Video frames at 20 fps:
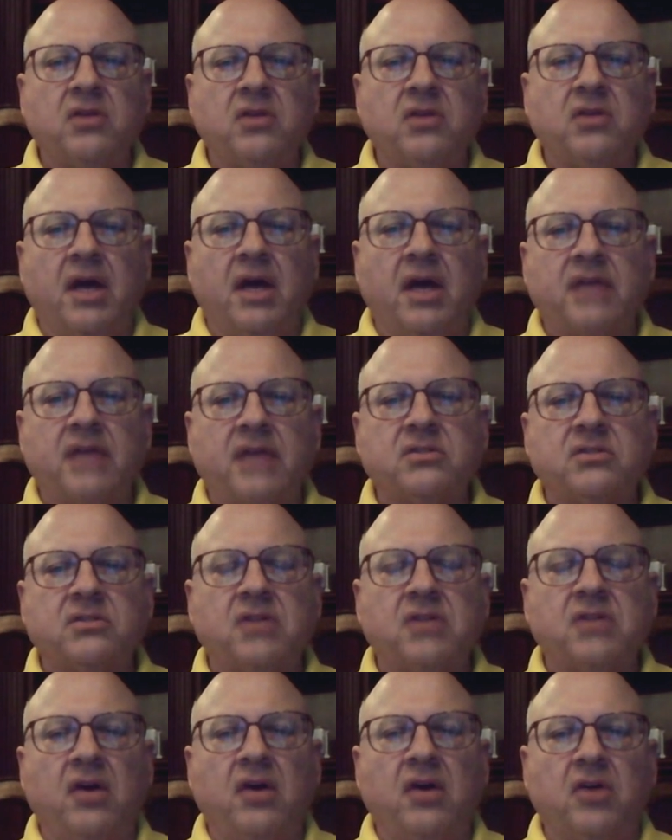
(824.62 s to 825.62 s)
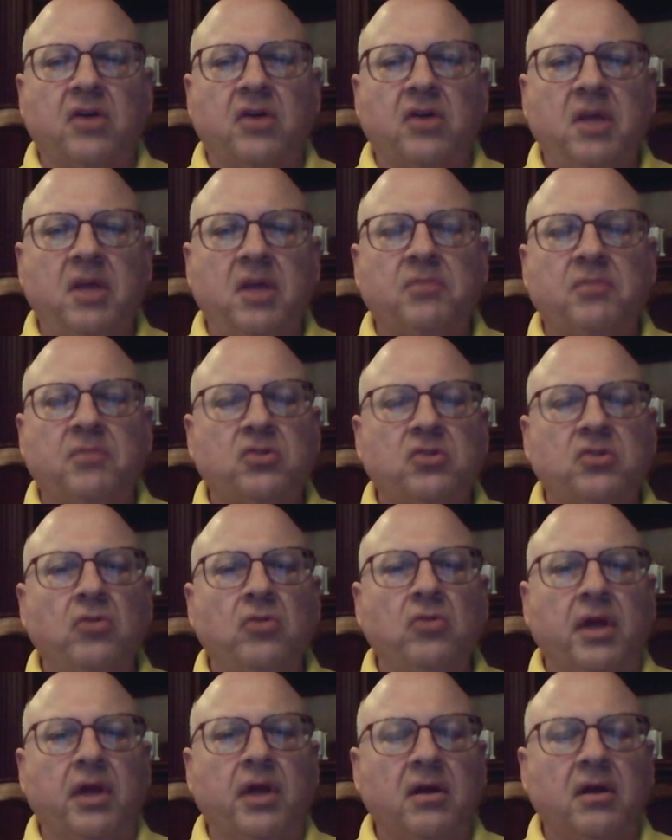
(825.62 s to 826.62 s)
I asked Seho to keep the tooling
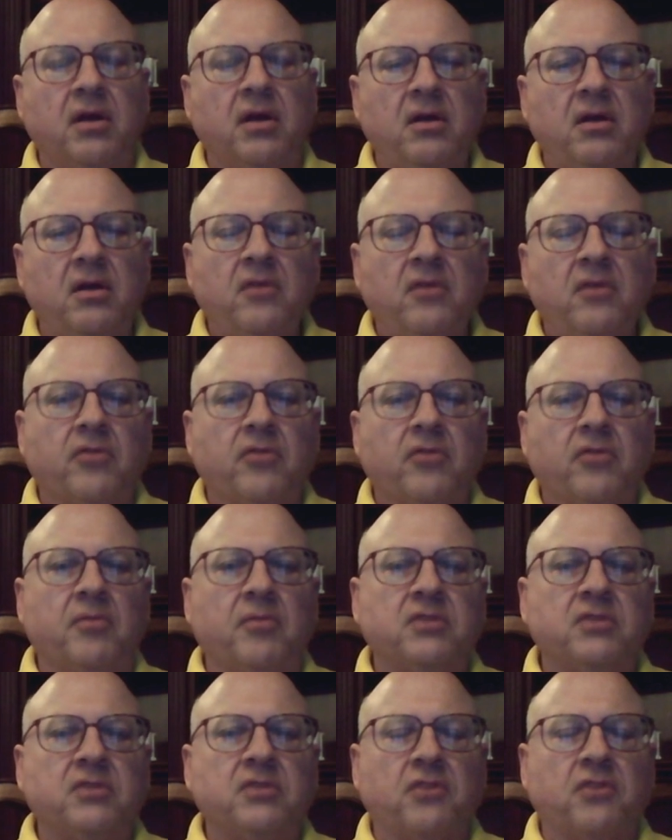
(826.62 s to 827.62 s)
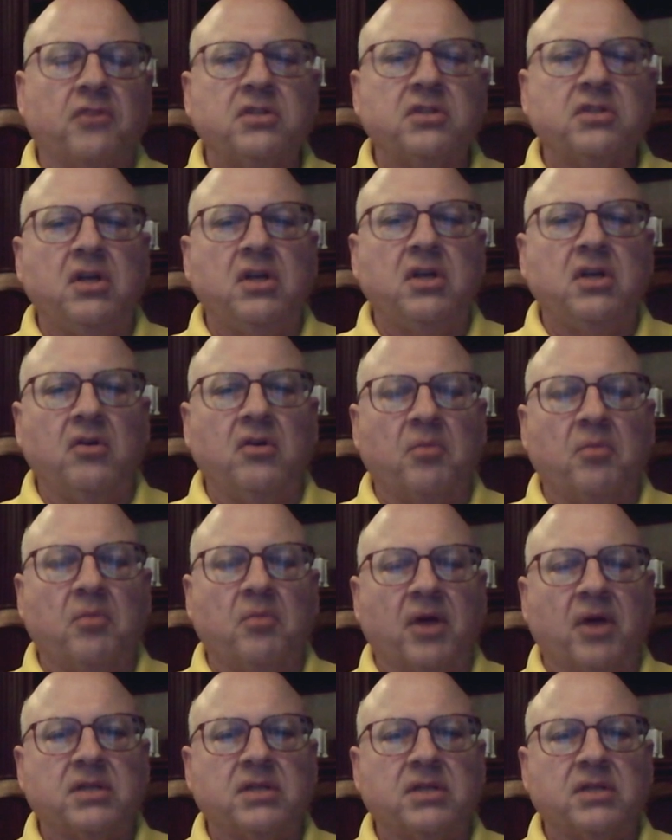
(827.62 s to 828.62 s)
from this first E-unit
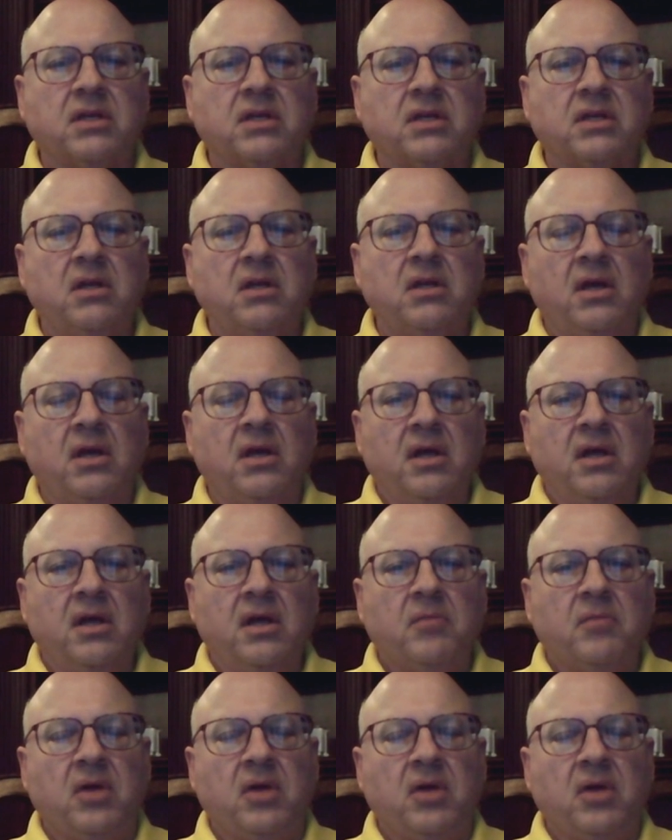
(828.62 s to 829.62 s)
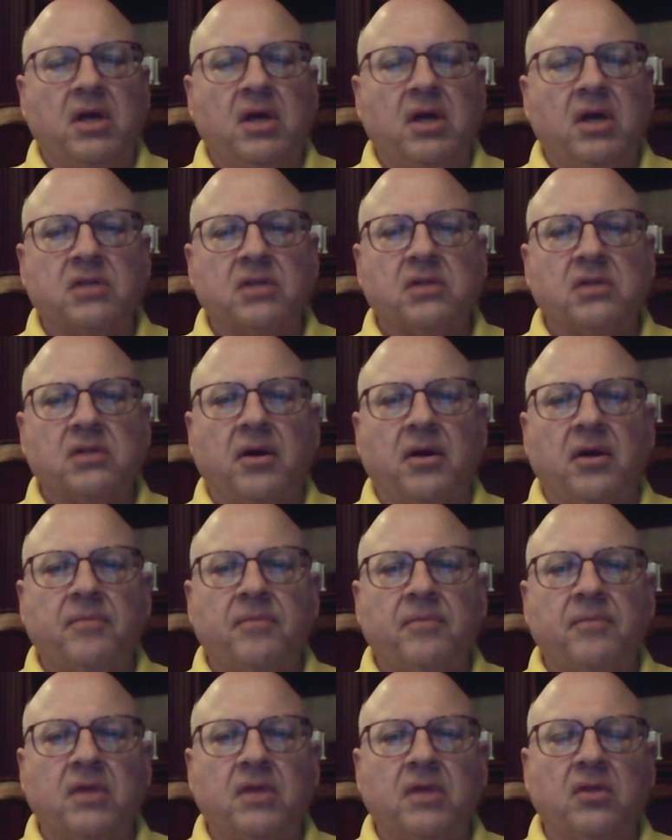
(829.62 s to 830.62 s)
project because
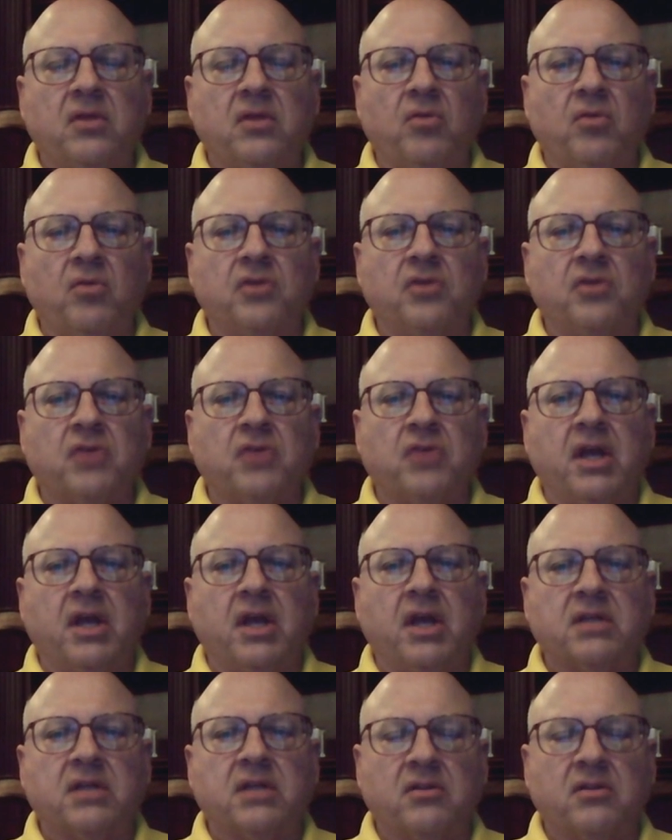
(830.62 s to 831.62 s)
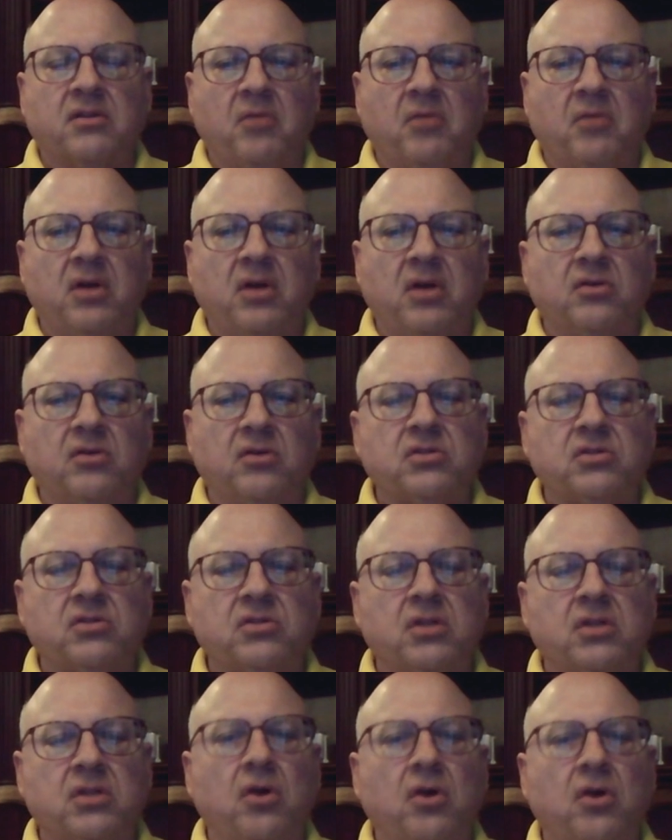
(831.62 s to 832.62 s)
the real trick, as everybody knows, is the
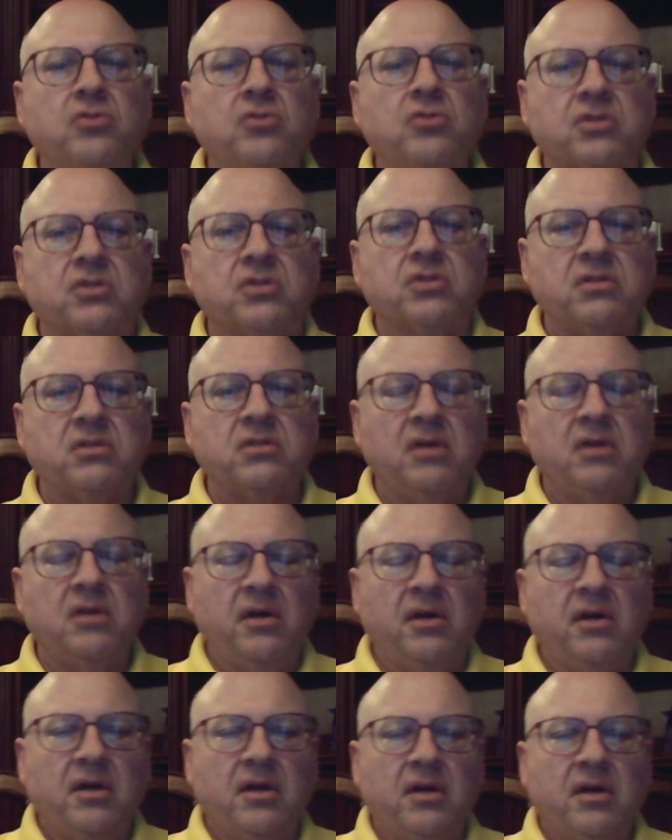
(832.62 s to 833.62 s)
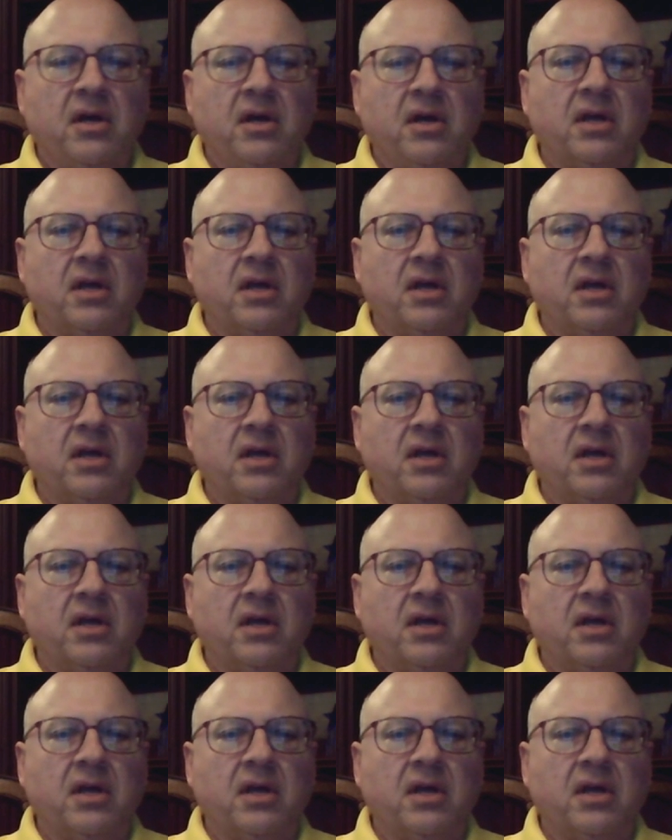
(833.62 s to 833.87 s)
noses. And,